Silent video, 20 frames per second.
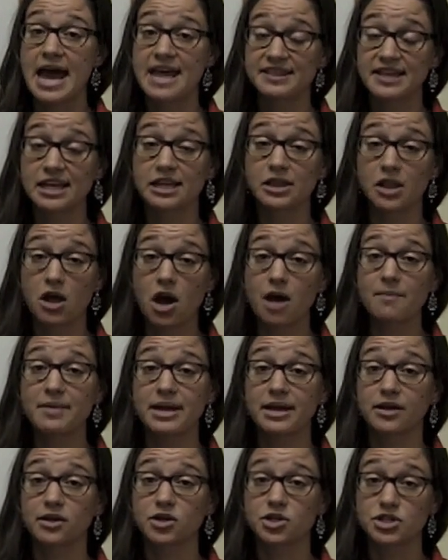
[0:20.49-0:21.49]
and then
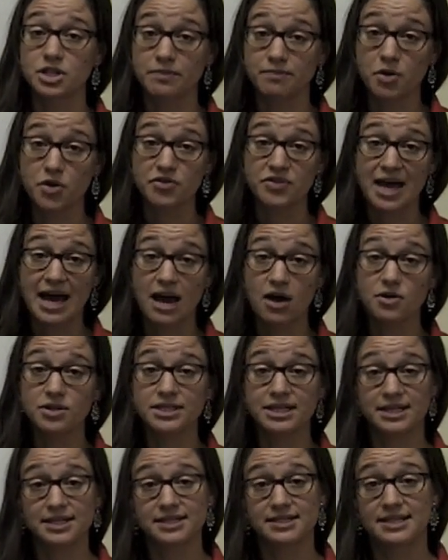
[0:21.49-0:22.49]
lawmakers in both the
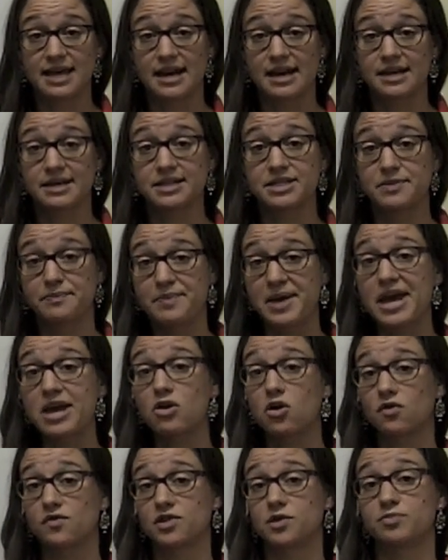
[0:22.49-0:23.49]
House and Senate
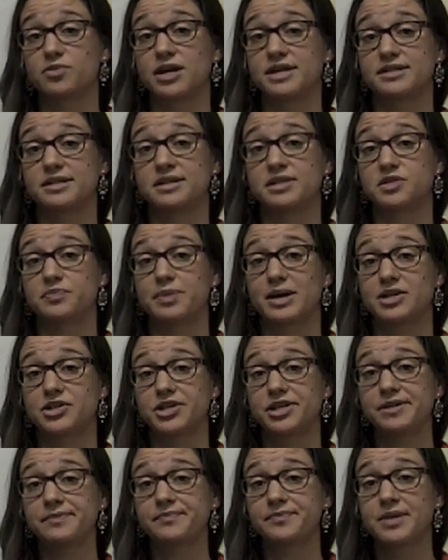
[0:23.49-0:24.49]
debate over the President's
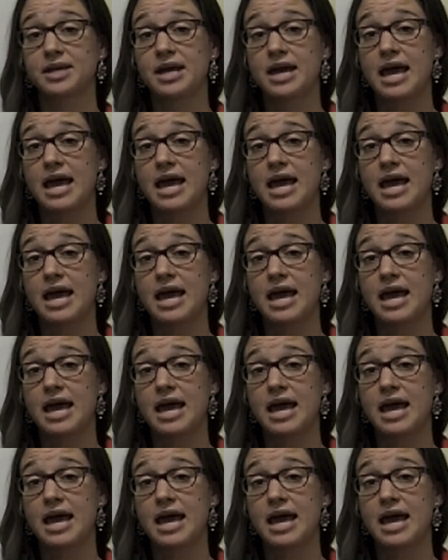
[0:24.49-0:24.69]
budget,